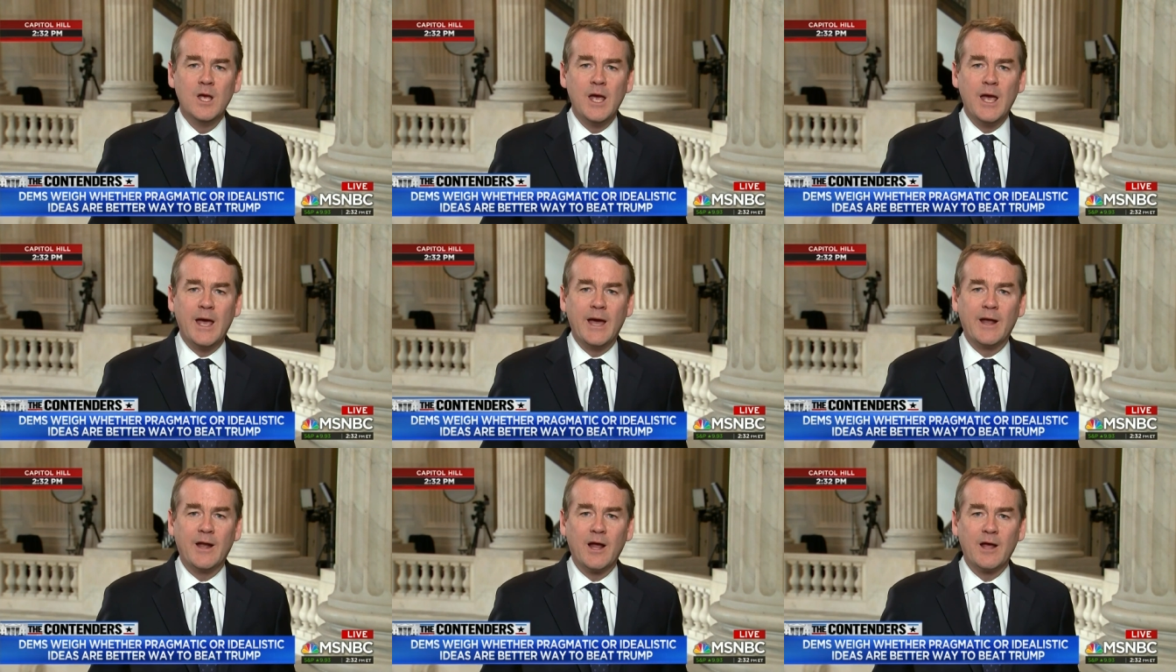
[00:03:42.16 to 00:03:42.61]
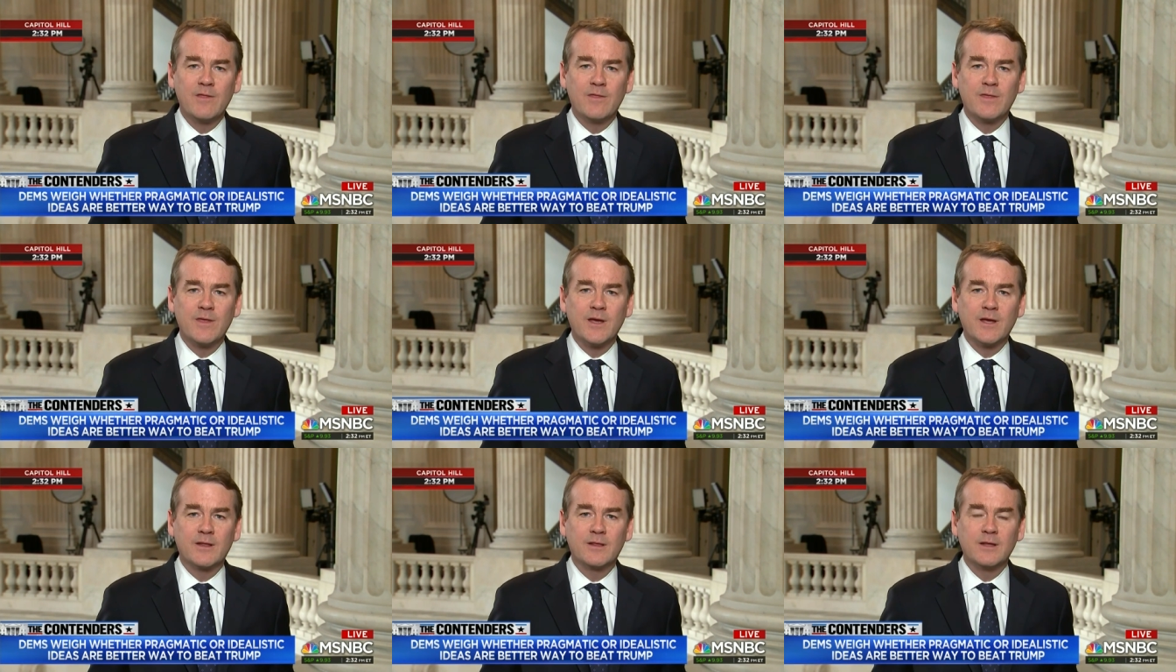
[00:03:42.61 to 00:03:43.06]
and I
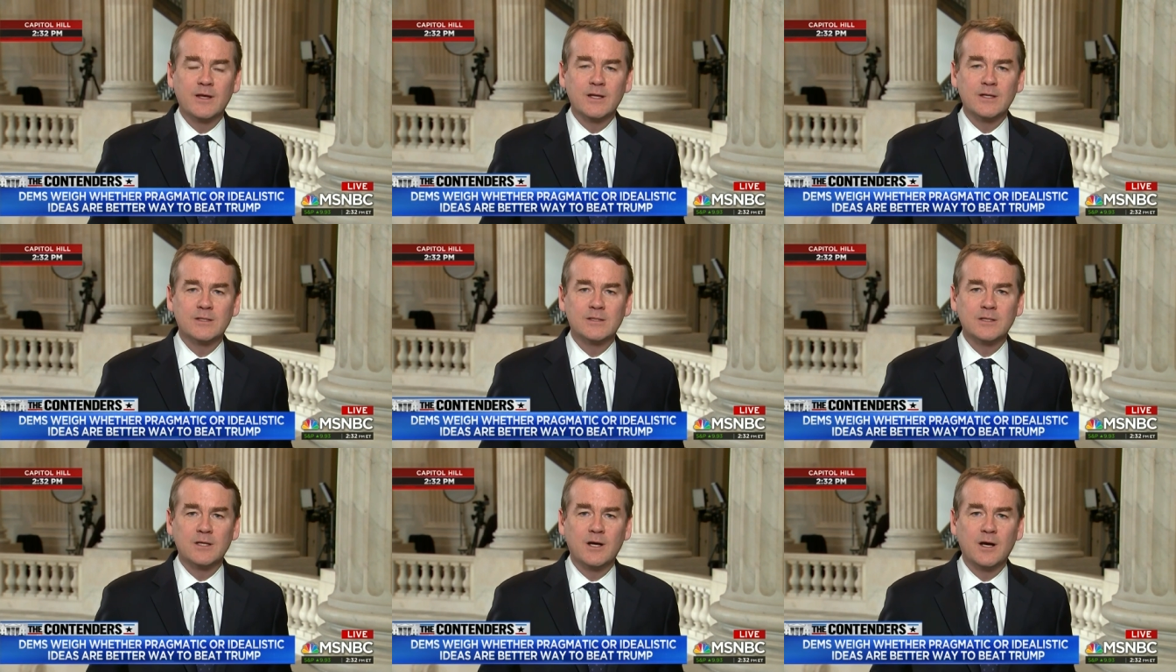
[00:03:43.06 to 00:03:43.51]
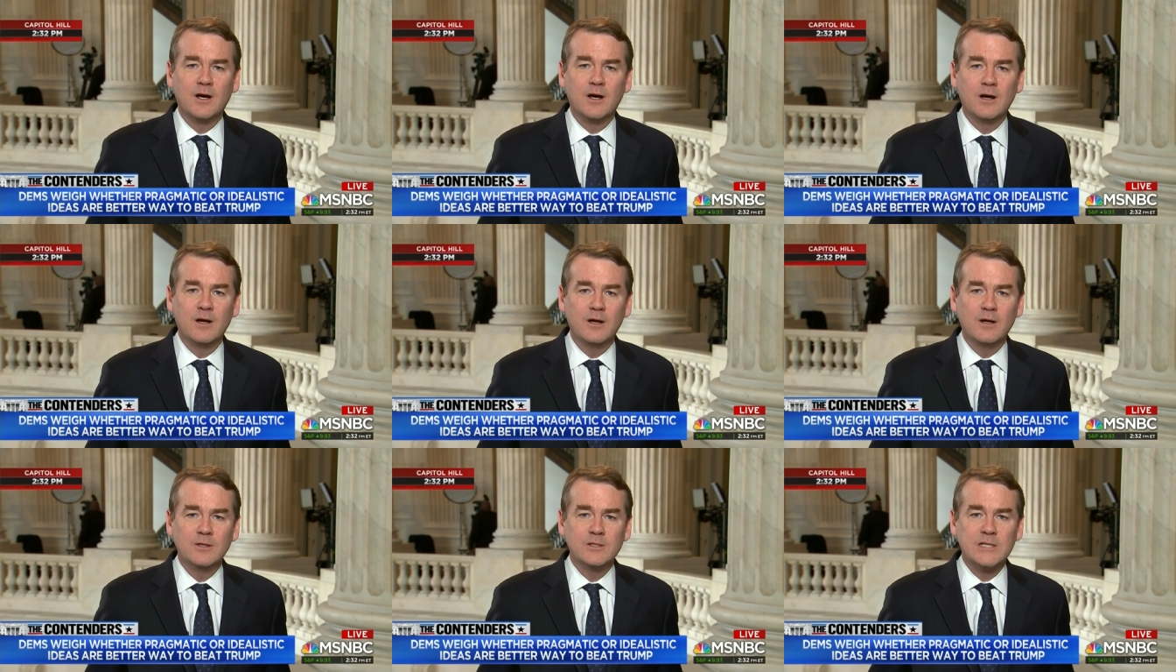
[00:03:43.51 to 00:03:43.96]
think that
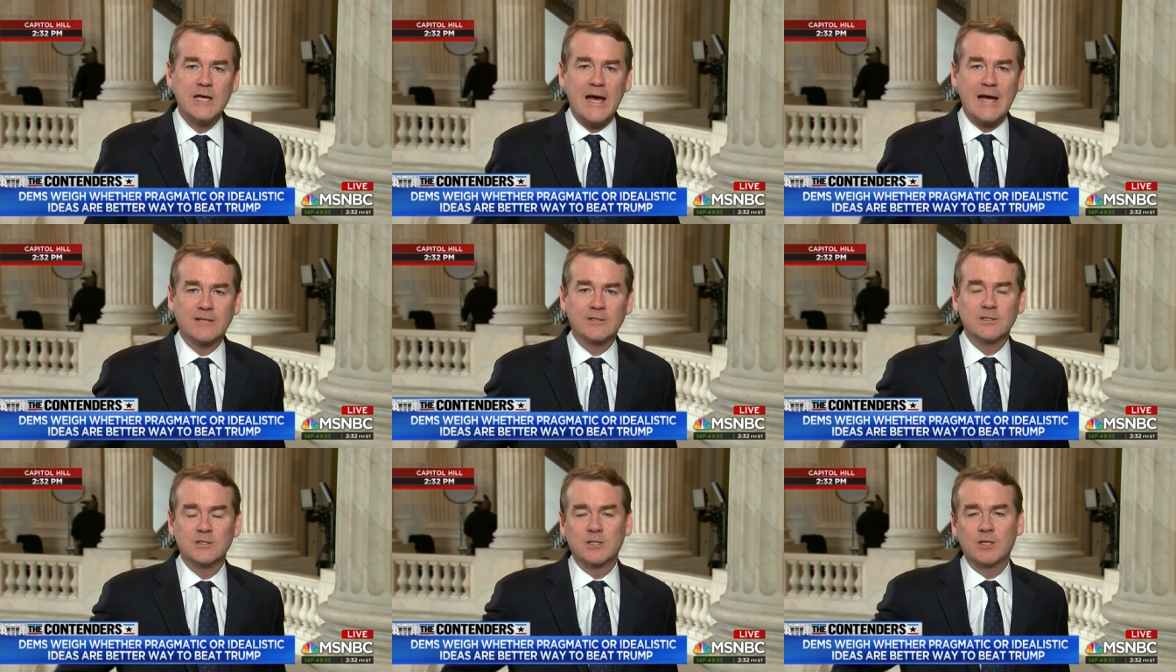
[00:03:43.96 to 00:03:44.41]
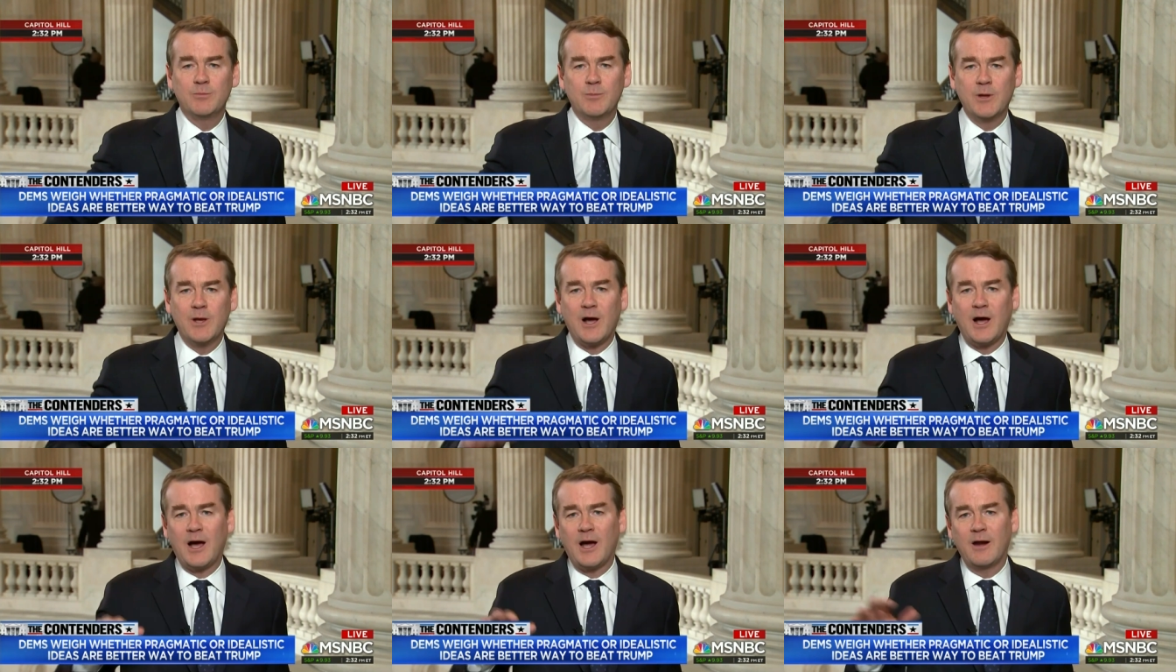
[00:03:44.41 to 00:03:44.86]
uh, taxes can
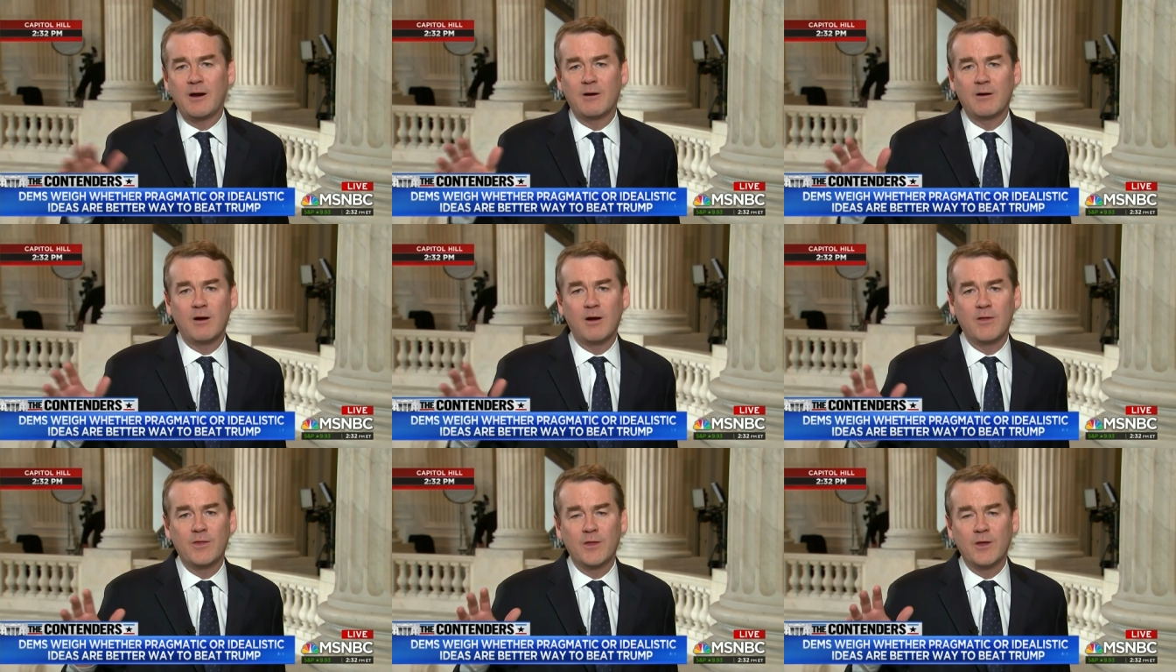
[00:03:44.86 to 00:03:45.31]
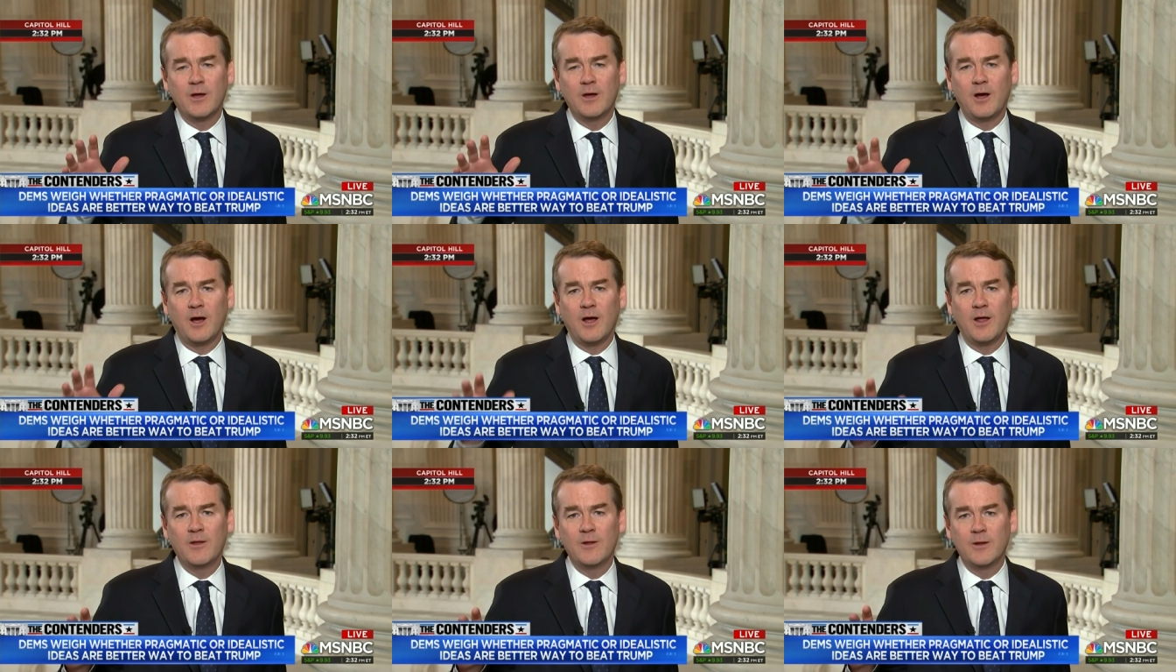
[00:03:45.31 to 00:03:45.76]
be higher on the
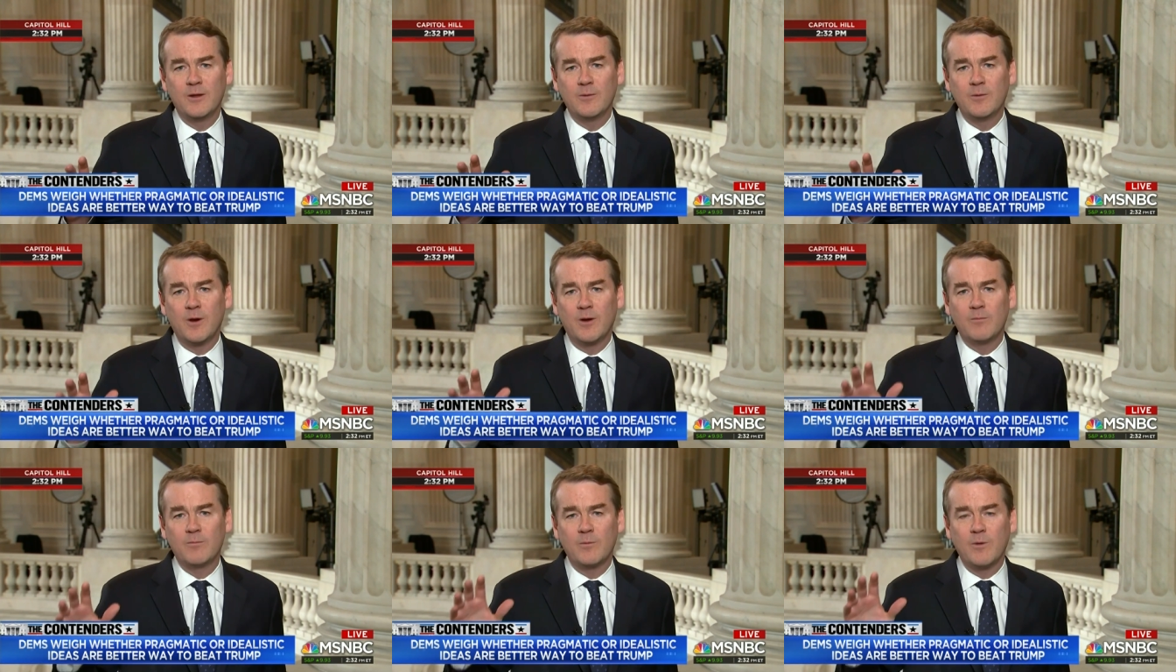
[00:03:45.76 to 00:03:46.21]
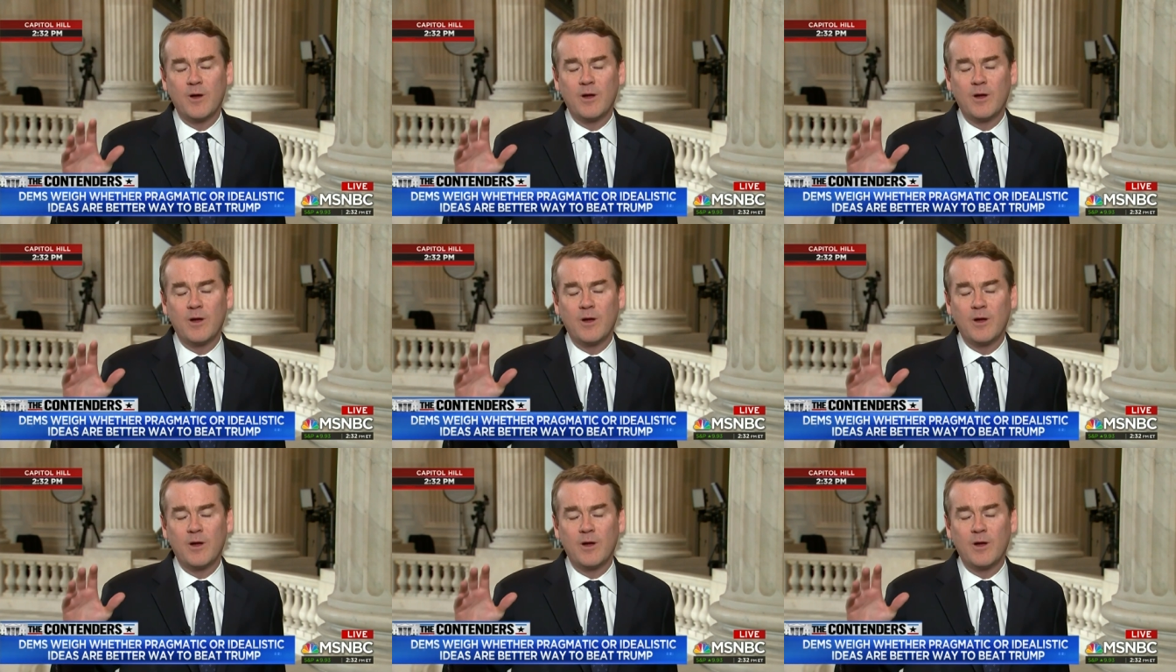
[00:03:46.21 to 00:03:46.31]
on the on,